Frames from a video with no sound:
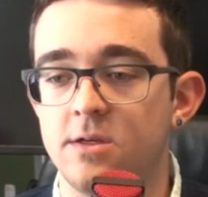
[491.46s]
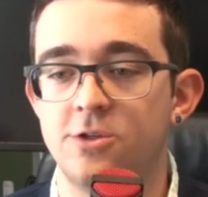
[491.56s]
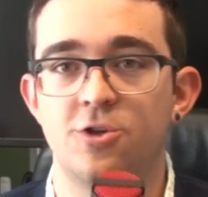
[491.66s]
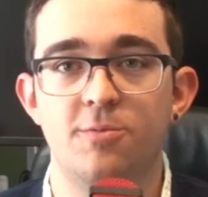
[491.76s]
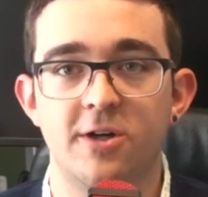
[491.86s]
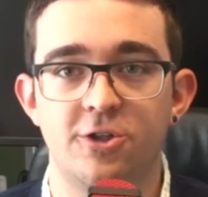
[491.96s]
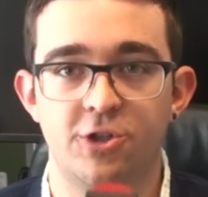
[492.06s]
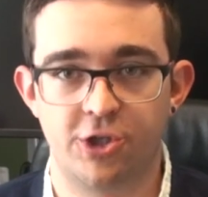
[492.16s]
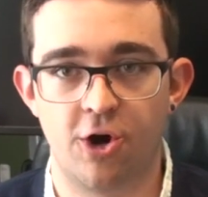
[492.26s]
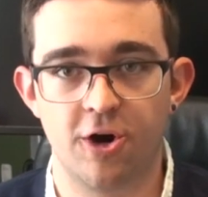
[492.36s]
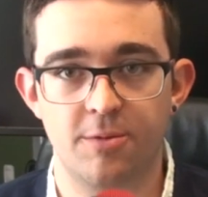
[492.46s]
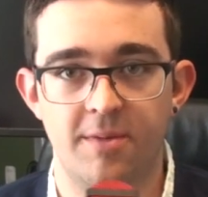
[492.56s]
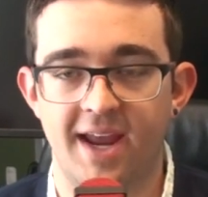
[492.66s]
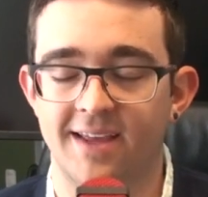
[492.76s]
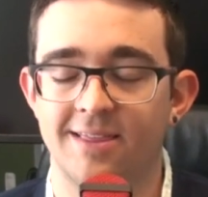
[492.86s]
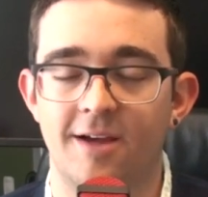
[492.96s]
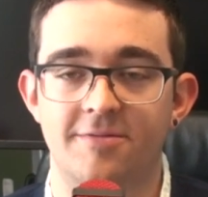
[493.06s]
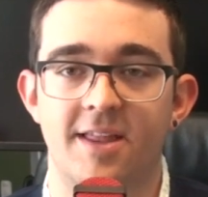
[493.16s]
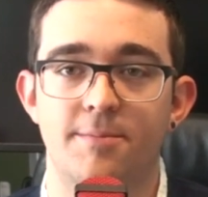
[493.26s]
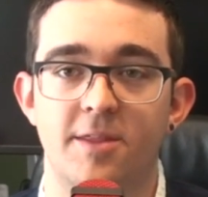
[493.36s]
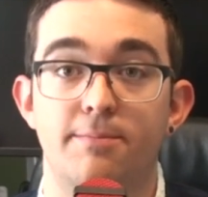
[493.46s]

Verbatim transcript: so much charm and I loved them.